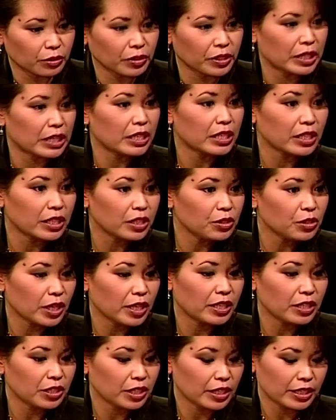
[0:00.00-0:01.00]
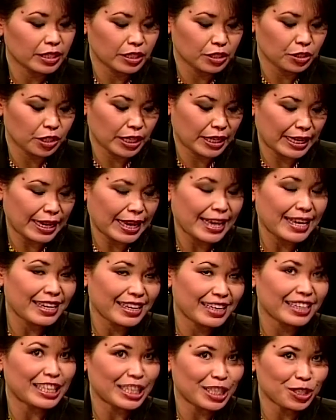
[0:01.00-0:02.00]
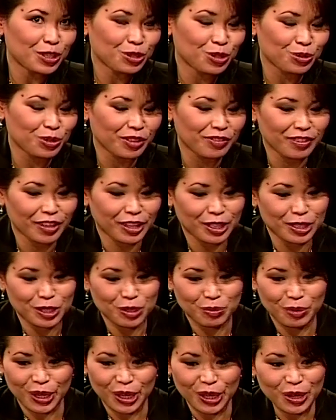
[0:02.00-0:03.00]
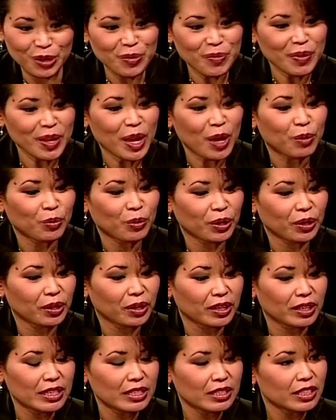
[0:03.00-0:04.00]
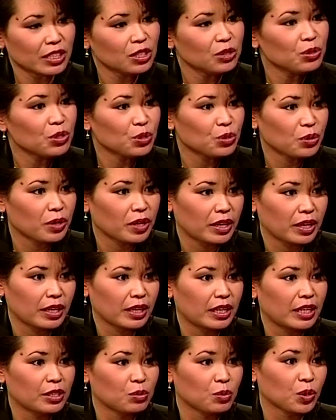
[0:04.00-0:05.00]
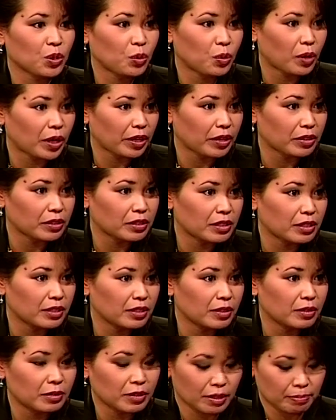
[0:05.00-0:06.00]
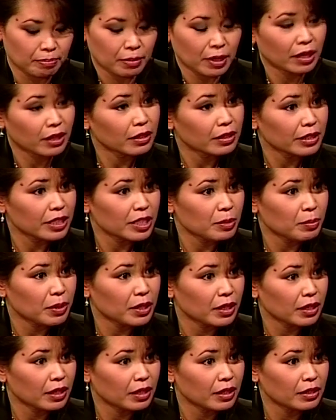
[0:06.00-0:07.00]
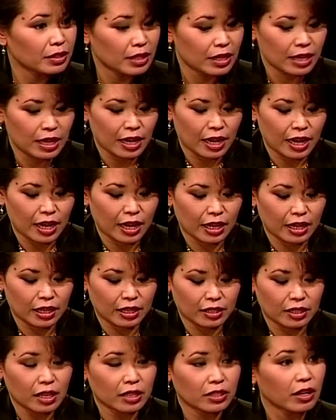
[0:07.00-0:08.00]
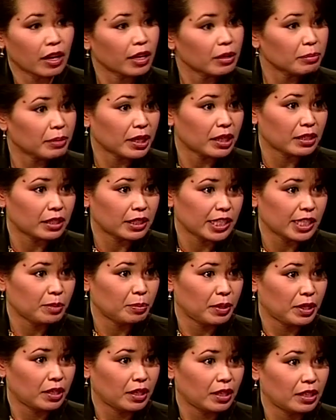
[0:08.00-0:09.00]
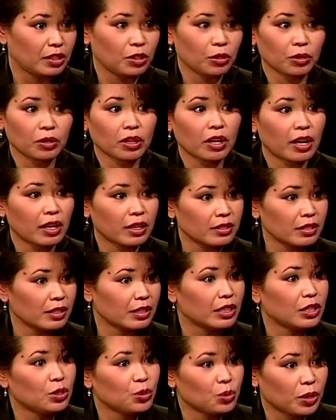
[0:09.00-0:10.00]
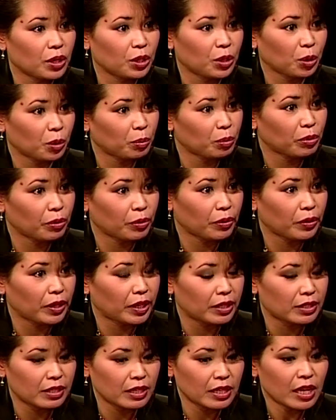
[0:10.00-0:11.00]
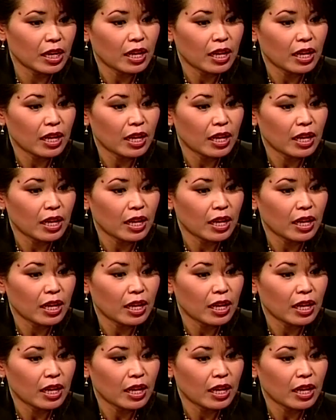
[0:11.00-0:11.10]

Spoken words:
or in an industry, if I can speak, where continuous training is required. Medically speaking and non-medically speaking, you're constantly training your employees.